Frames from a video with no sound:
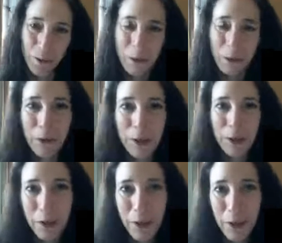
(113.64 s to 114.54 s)
Well,
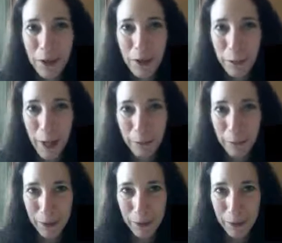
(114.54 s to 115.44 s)
yoga is
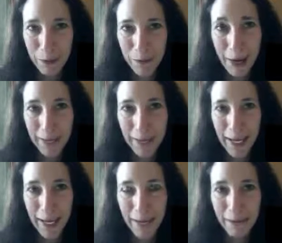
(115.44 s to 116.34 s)
popular. You're right,
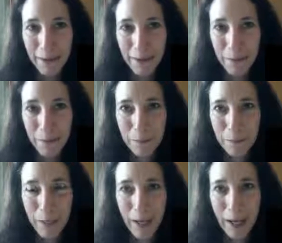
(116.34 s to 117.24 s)
and
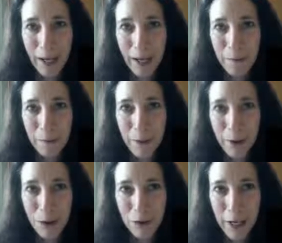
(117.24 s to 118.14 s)

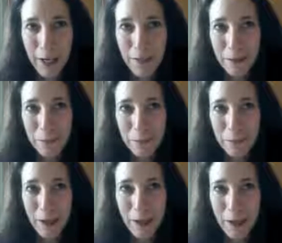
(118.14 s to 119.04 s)
our trade
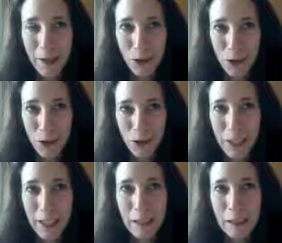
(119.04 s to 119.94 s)

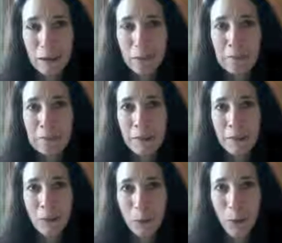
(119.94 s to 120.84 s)
industry
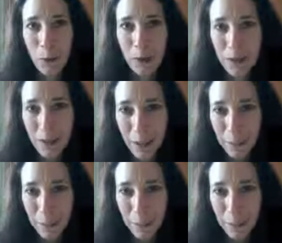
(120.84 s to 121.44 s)
reports that